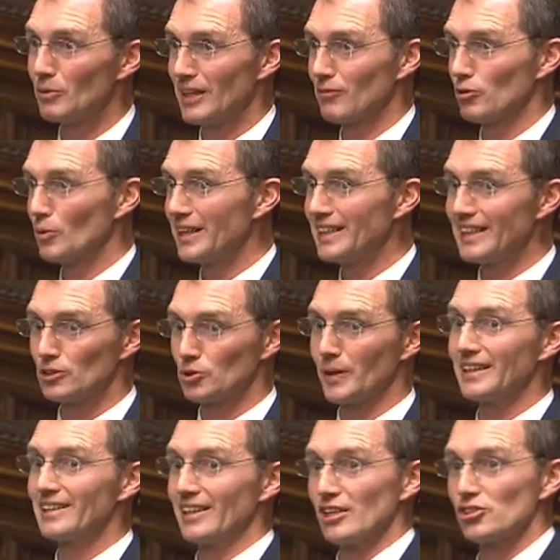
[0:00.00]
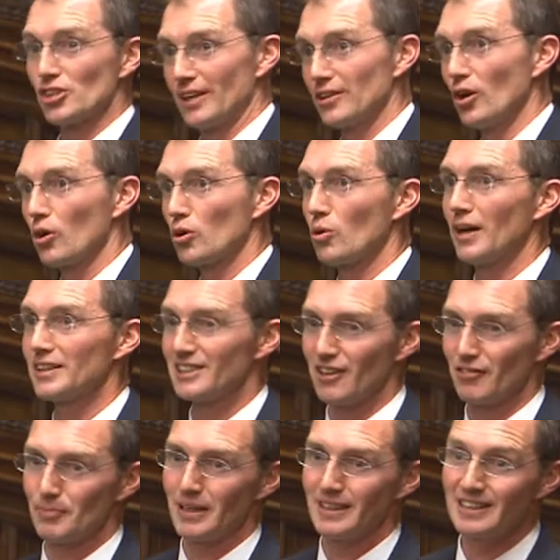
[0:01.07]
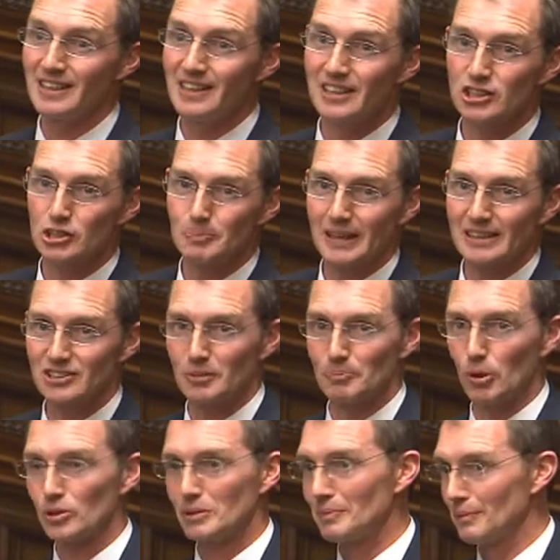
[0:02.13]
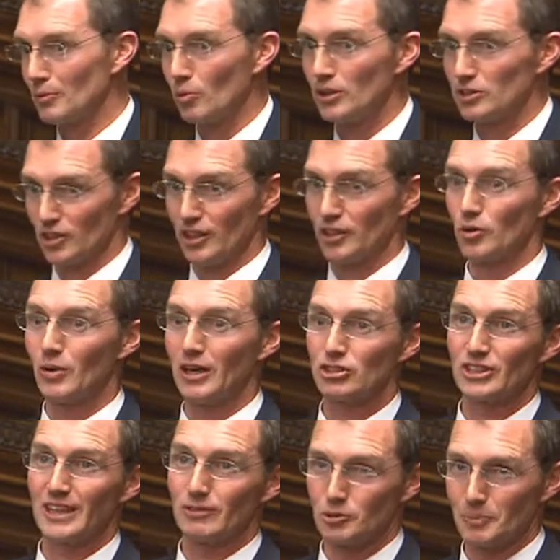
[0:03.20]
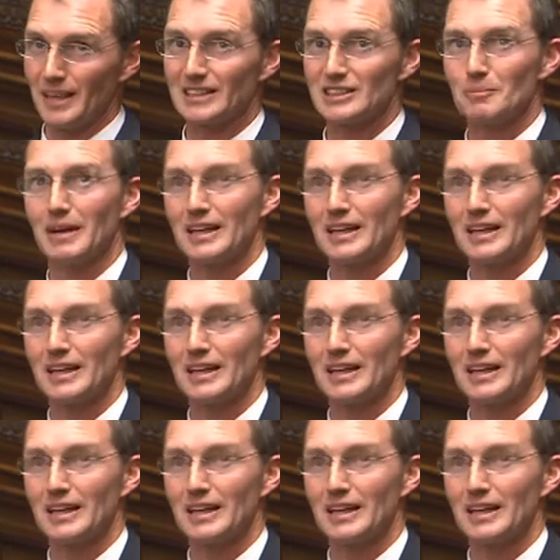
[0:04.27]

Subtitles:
would ever read into English, and not quite enough money spent supporting people who want to learn the Welsh language. But that's a